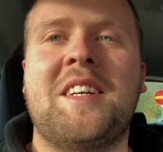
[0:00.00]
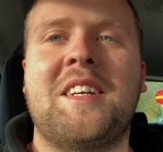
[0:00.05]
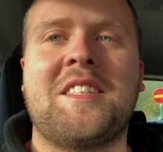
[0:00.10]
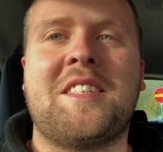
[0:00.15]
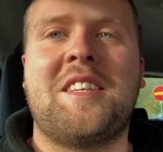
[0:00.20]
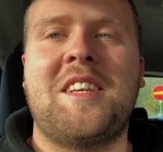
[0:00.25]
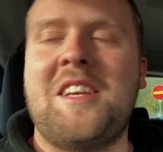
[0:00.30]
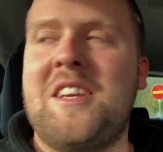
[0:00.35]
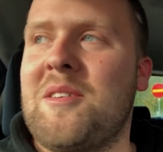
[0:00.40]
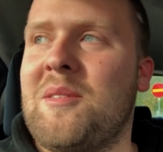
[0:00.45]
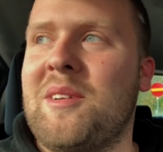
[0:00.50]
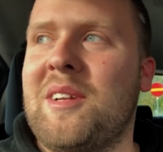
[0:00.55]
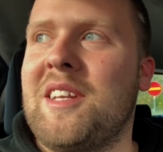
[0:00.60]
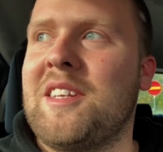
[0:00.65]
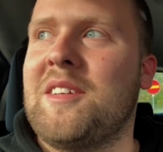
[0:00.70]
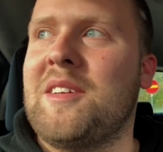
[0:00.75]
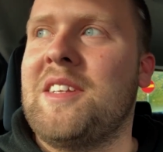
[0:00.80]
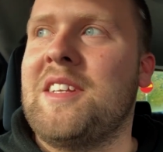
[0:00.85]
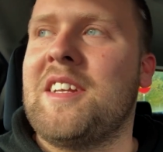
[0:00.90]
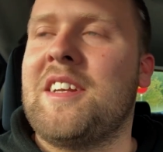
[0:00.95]
I'll see you
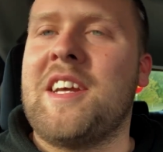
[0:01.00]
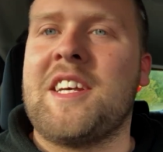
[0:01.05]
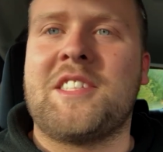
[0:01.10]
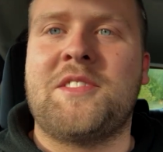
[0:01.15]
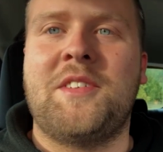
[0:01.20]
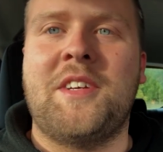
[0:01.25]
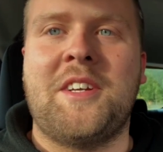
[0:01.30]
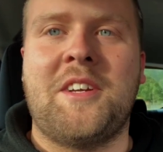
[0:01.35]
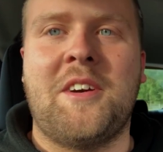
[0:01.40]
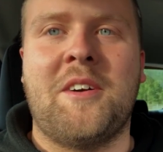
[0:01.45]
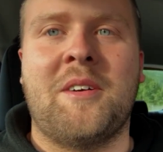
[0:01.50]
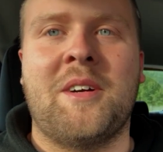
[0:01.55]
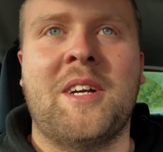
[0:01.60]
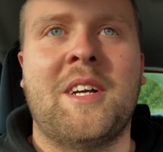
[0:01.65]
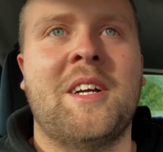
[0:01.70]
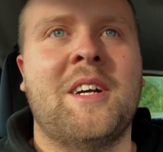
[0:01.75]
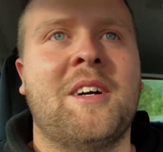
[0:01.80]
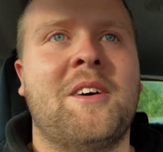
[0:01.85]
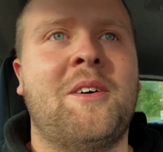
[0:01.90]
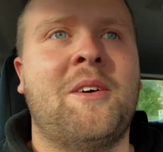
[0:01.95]
in the next video.
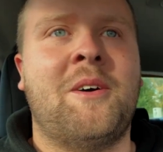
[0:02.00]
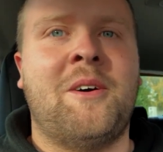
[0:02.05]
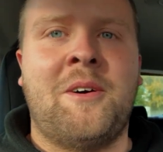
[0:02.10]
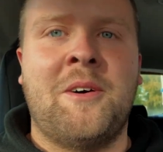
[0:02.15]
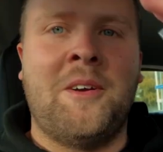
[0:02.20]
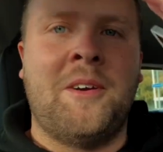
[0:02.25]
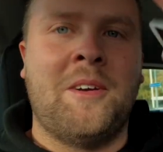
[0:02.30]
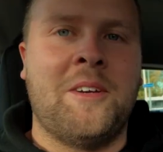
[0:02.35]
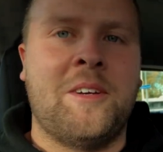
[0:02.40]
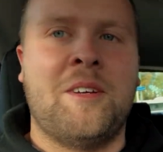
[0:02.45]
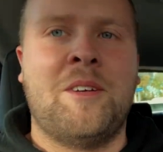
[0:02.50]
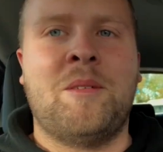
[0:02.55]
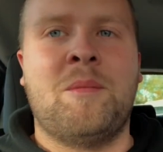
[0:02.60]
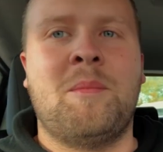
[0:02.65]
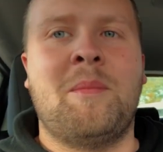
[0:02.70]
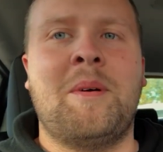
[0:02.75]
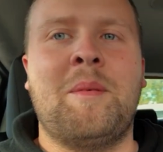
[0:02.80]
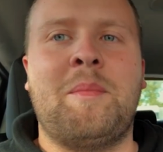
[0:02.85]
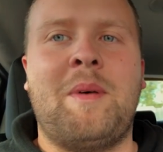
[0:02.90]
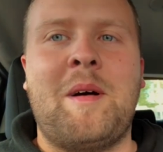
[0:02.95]
Ahoy,
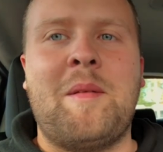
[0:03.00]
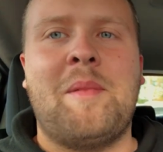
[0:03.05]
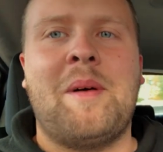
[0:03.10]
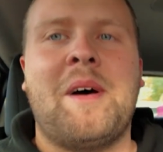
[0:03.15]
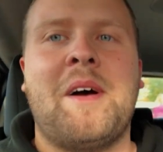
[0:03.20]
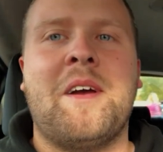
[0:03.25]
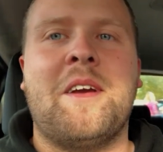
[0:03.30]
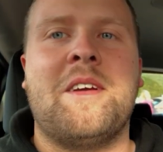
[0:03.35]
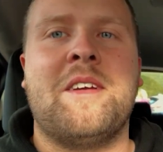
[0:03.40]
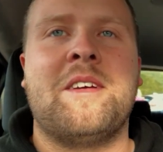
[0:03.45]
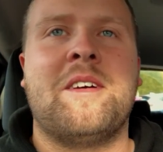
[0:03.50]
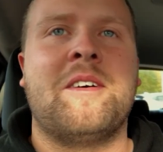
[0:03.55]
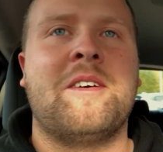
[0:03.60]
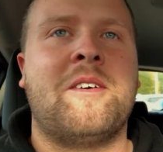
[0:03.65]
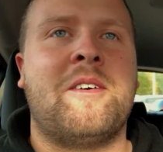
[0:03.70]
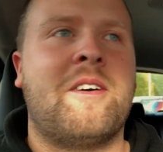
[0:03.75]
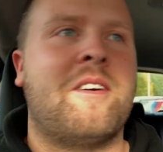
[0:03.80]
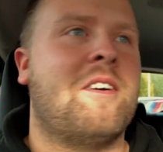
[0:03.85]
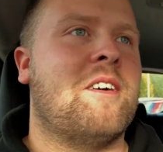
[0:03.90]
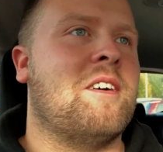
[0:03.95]
bye bye,
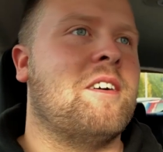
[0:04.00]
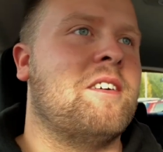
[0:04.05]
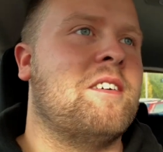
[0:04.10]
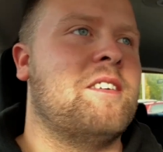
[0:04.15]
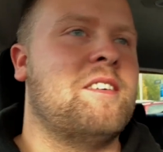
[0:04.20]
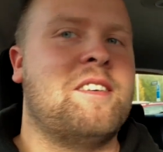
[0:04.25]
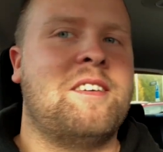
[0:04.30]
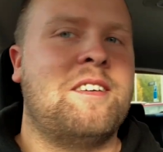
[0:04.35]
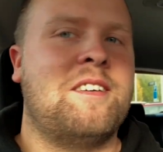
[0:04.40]
or.